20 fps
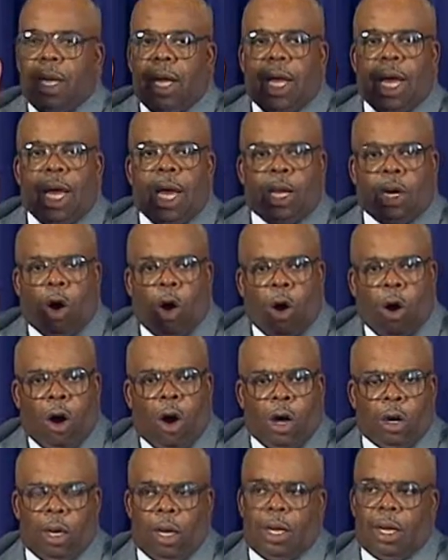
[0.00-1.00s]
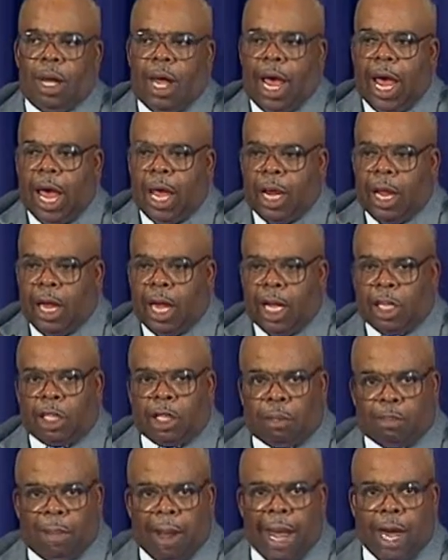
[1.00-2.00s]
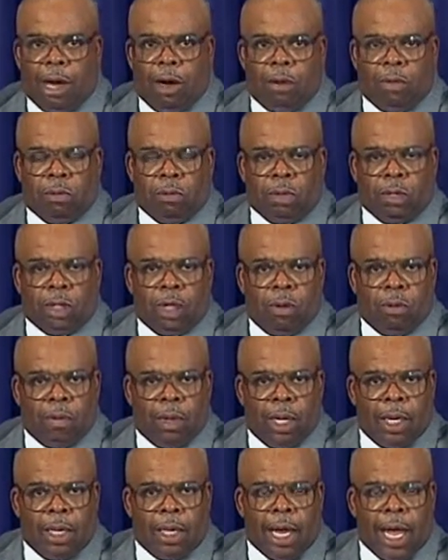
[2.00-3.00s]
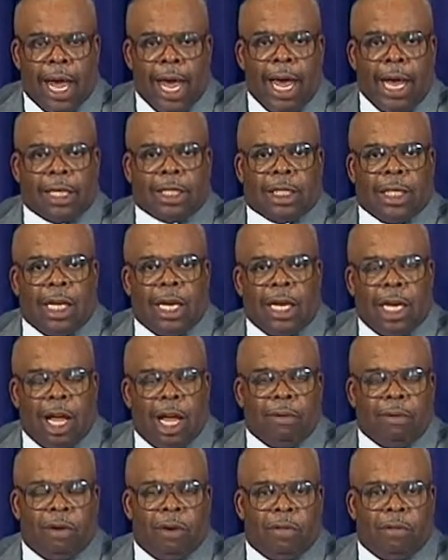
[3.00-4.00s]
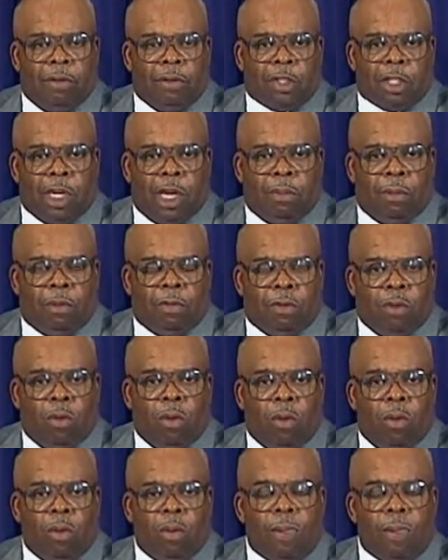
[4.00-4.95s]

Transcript: in order, and he expounds on it. Acts eleven and verse number four.